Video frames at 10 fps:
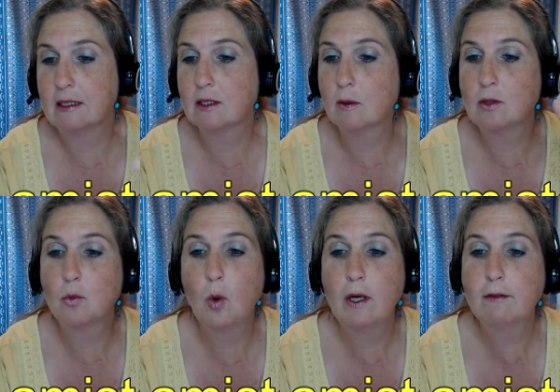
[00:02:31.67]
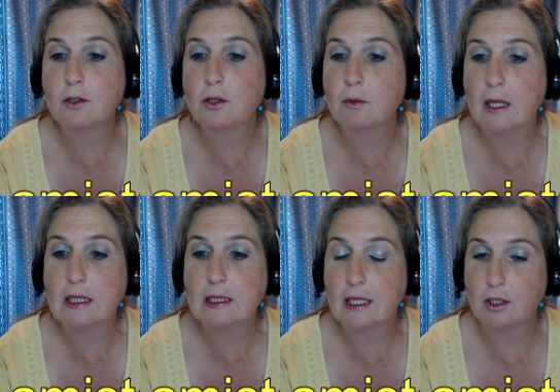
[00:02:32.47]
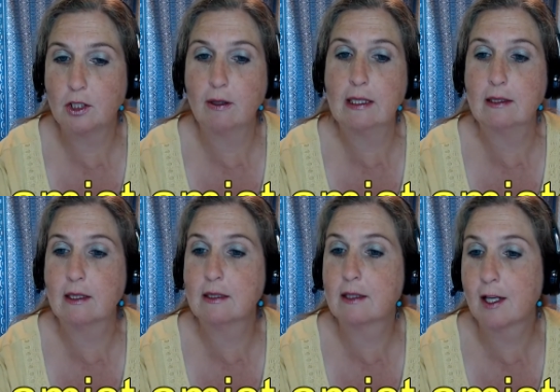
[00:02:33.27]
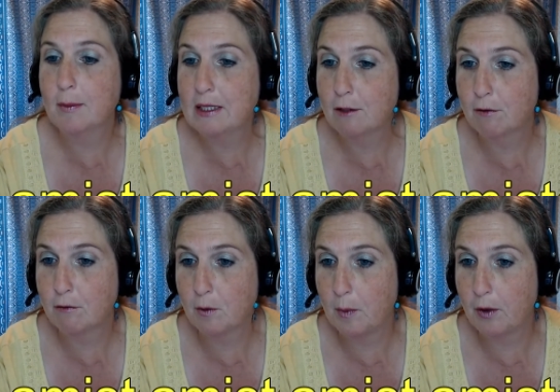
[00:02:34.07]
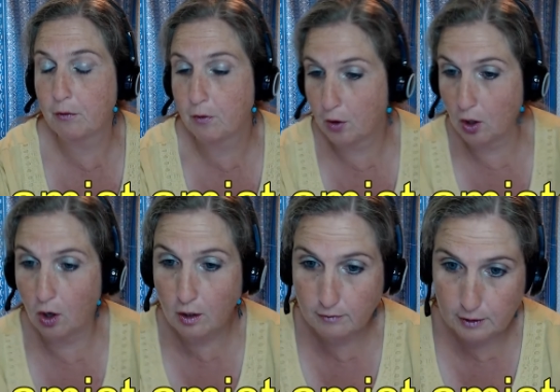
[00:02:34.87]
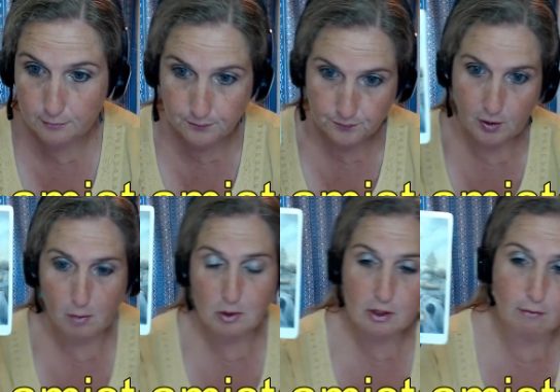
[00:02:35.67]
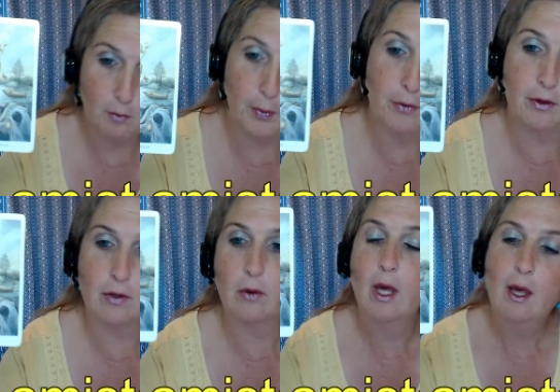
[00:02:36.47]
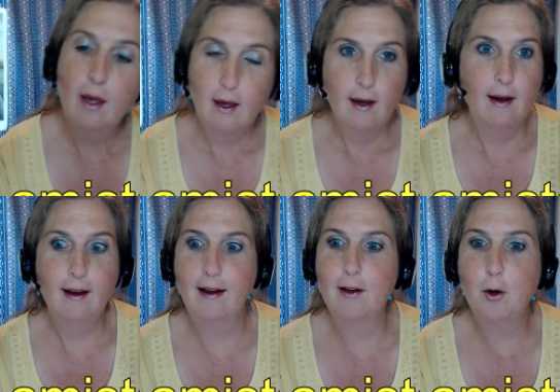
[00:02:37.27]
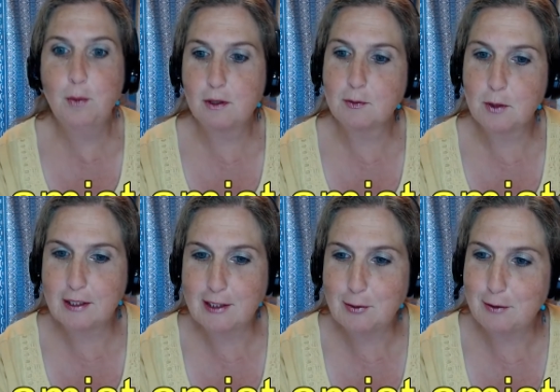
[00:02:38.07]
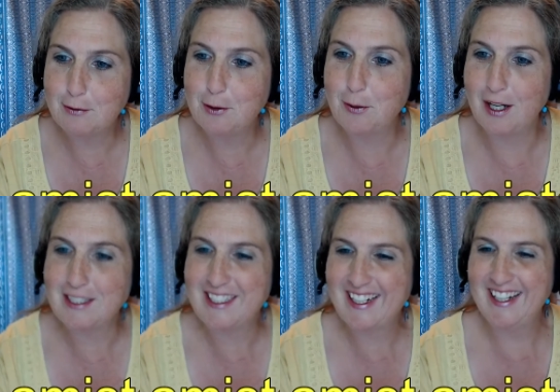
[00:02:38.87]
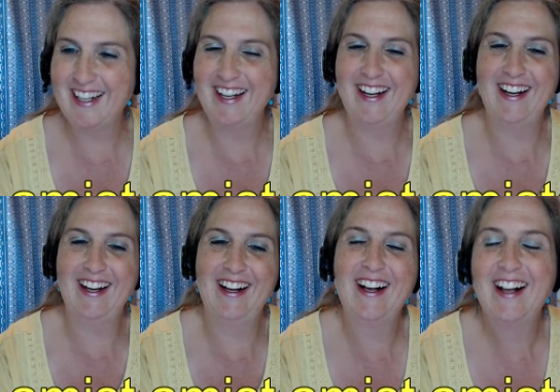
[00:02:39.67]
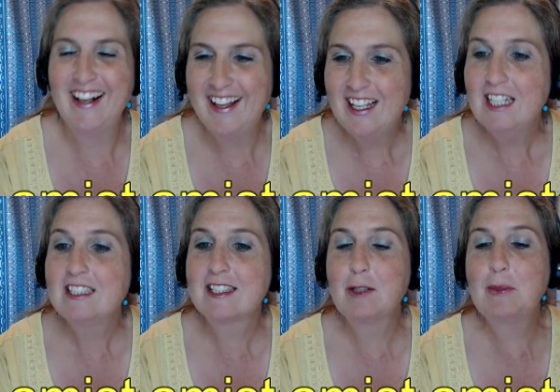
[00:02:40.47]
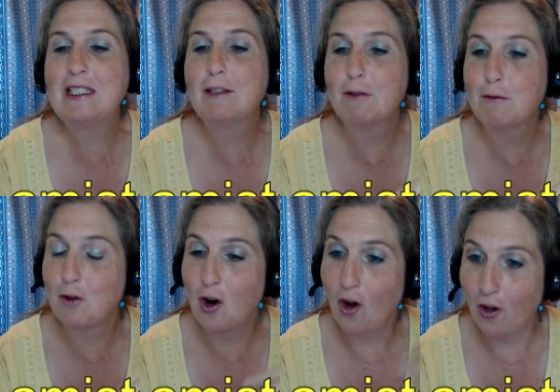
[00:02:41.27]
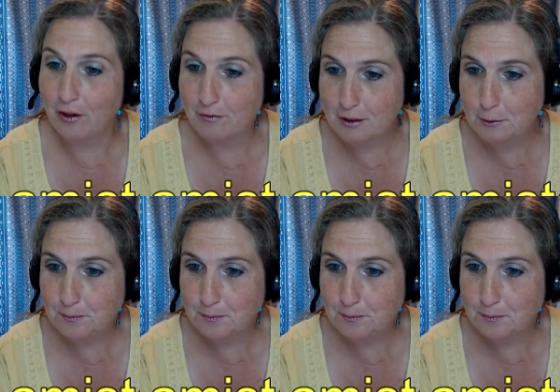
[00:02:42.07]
So it's one of two ways, Sagittarius, and it's going to be different for all of you. Almost said for both of you. I hope there's more than two of you watching. It's going to be different for all of you.